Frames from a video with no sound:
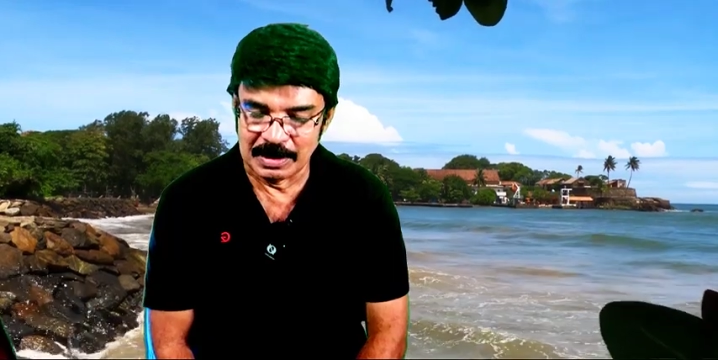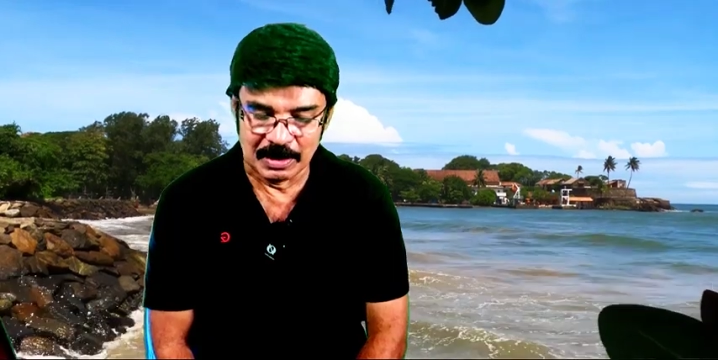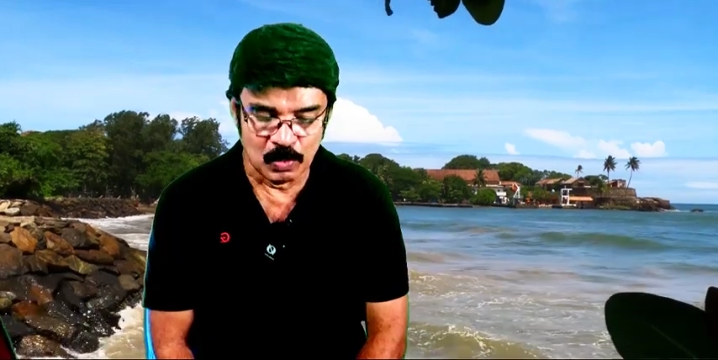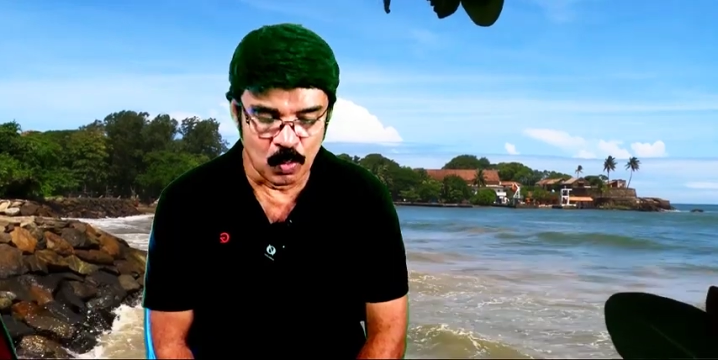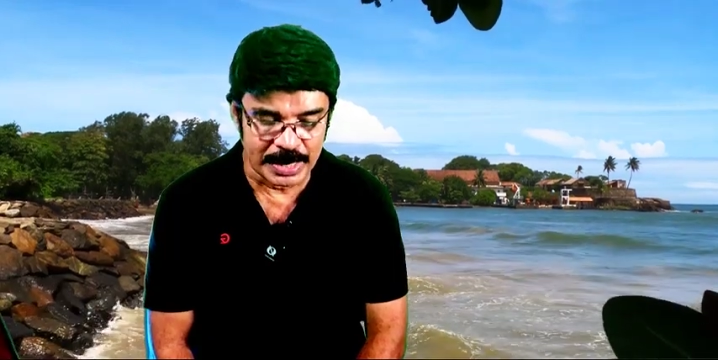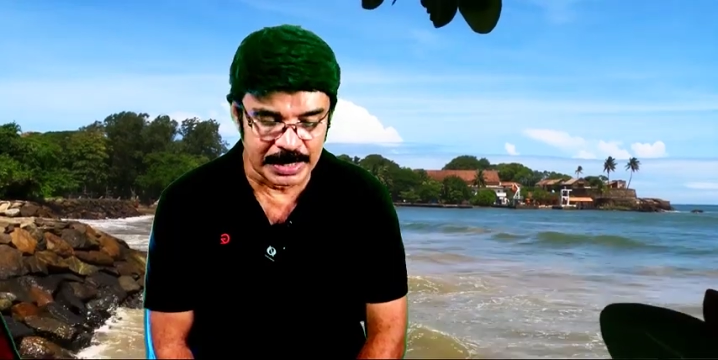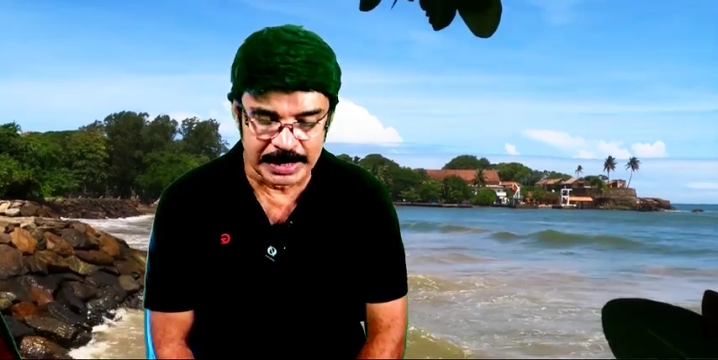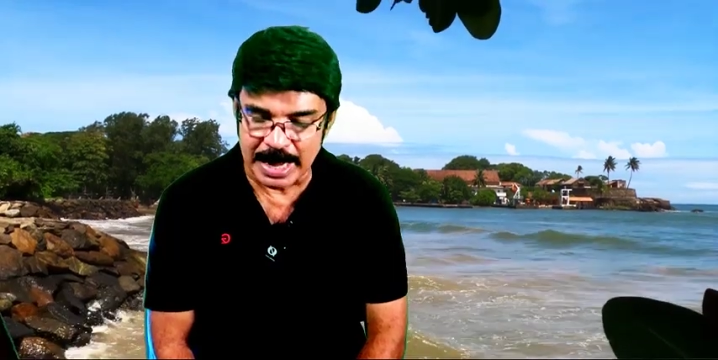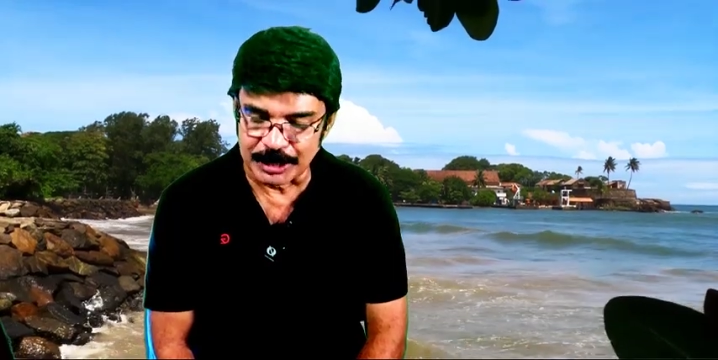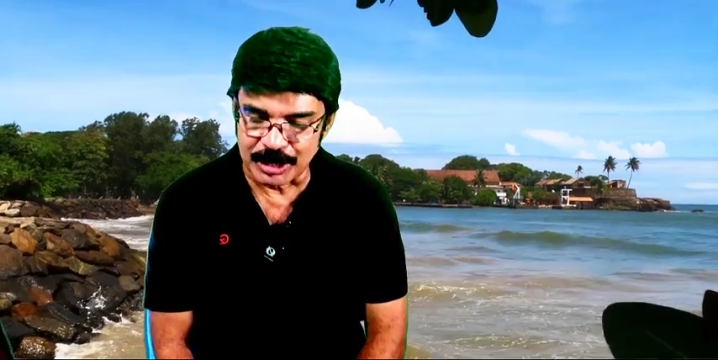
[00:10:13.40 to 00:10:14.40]
When
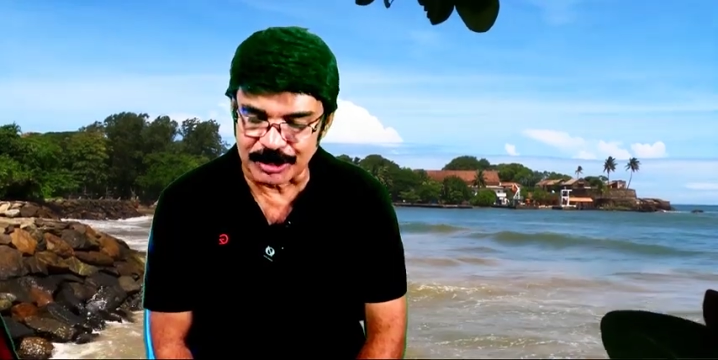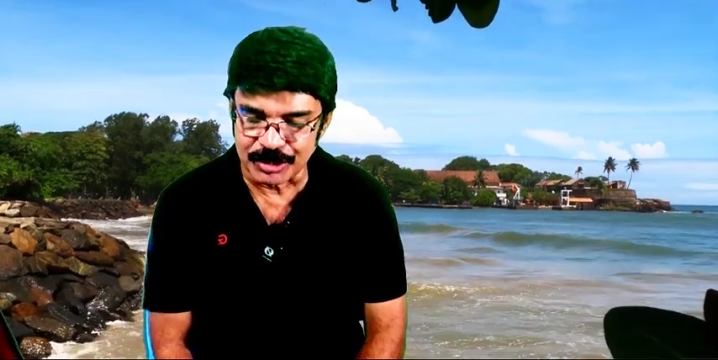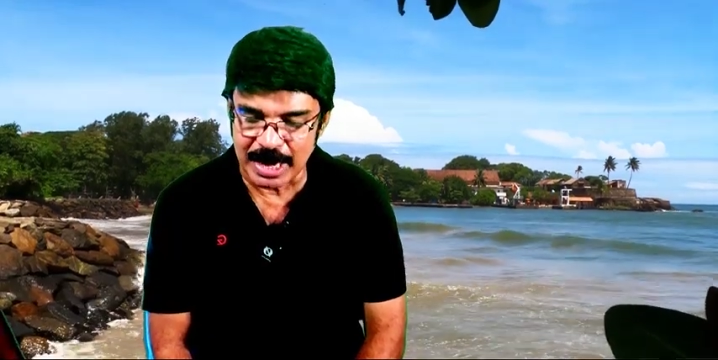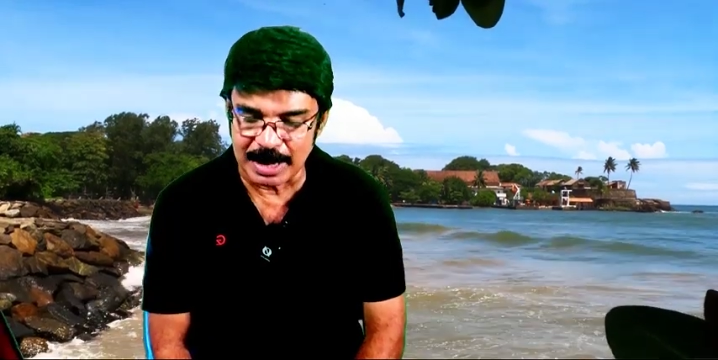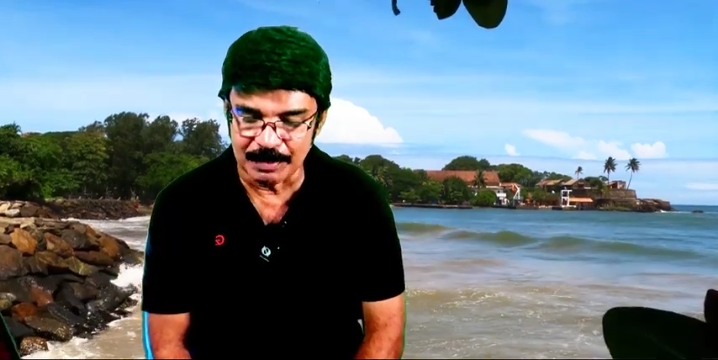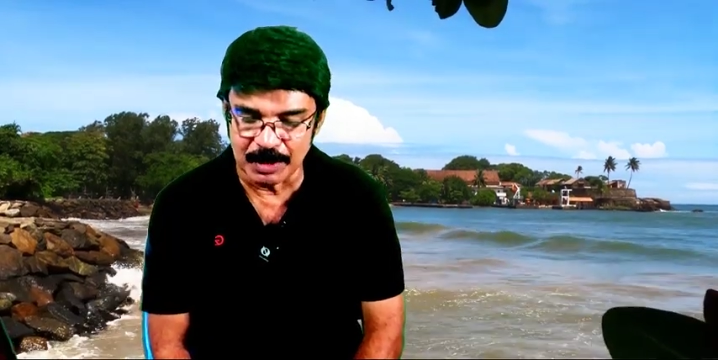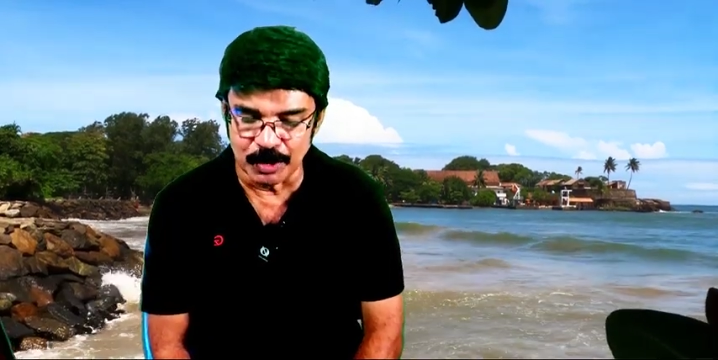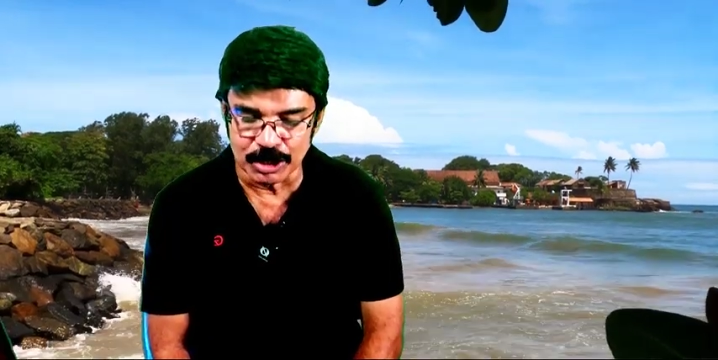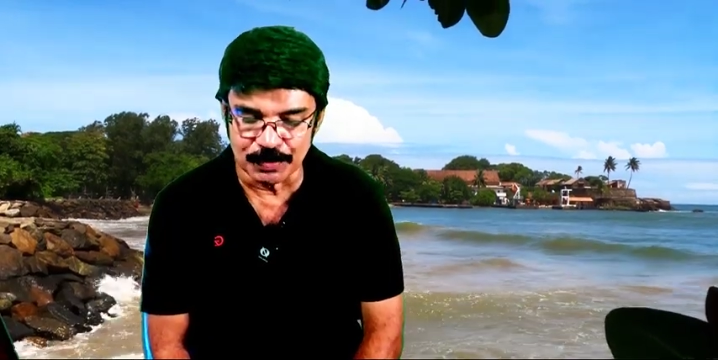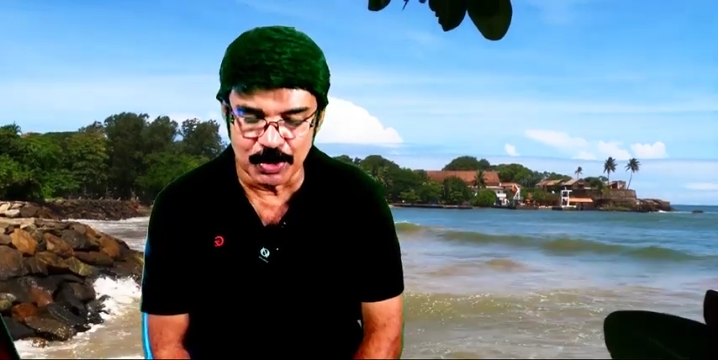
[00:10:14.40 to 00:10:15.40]
the judge came, he
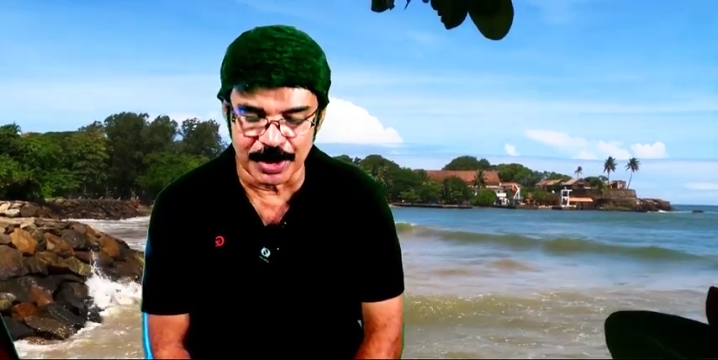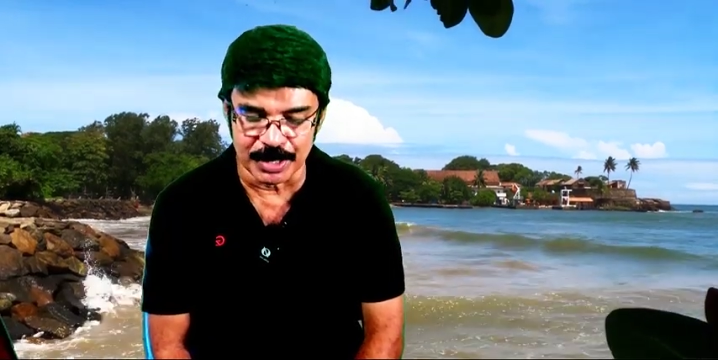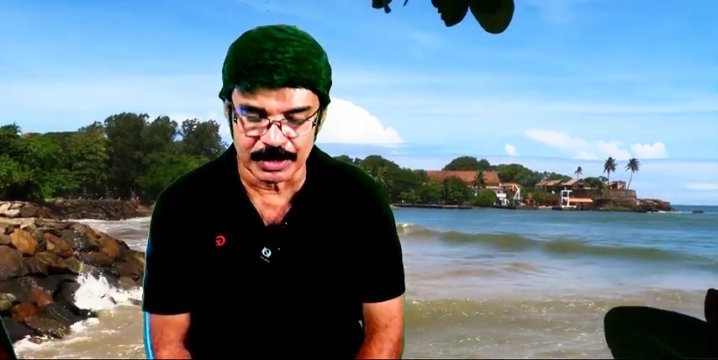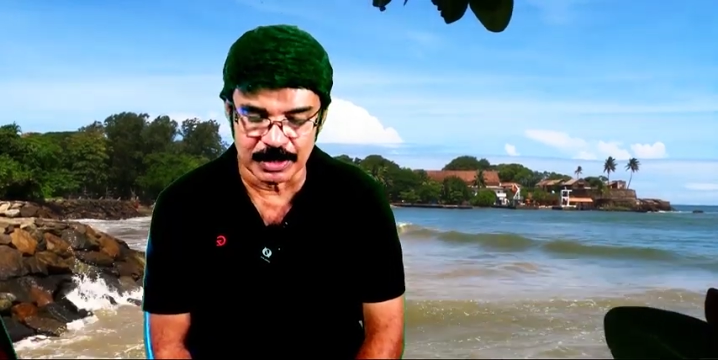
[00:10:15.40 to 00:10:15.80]
was furious.